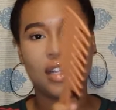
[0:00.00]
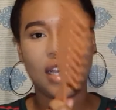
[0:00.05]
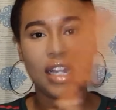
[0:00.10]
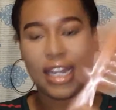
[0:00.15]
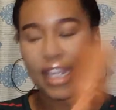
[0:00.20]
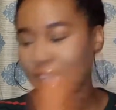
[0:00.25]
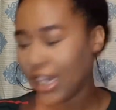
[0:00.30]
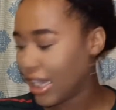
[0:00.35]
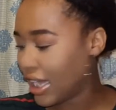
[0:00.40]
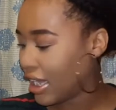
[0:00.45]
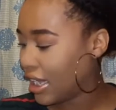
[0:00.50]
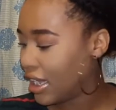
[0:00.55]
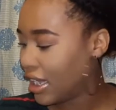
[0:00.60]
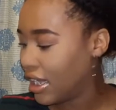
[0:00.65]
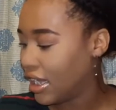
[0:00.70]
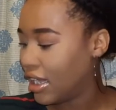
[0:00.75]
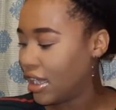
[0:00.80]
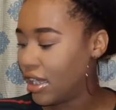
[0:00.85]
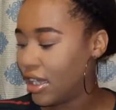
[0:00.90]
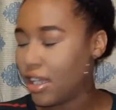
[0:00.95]
I need it,
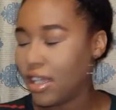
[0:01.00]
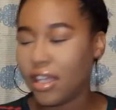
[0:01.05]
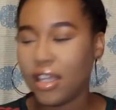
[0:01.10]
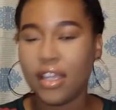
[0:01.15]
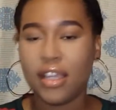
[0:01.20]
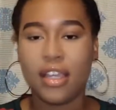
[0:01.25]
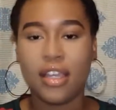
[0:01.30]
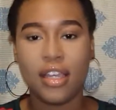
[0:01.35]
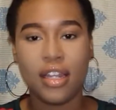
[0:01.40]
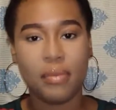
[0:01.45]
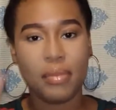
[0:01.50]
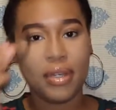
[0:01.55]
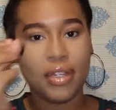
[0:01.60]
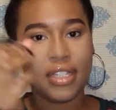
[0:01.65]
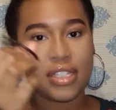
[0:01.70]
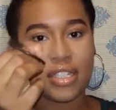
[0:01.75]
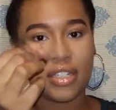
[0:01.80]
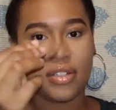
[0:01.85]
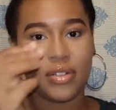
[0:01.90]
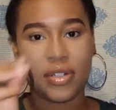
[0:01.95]
and a
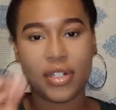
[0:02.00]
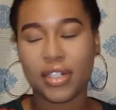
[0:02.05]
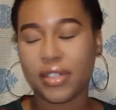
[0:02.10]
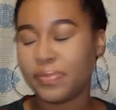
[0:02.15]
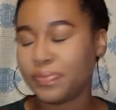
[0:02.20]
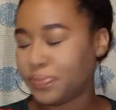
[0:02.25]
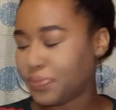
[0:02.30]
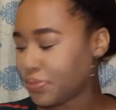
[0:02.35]
ponytail holder.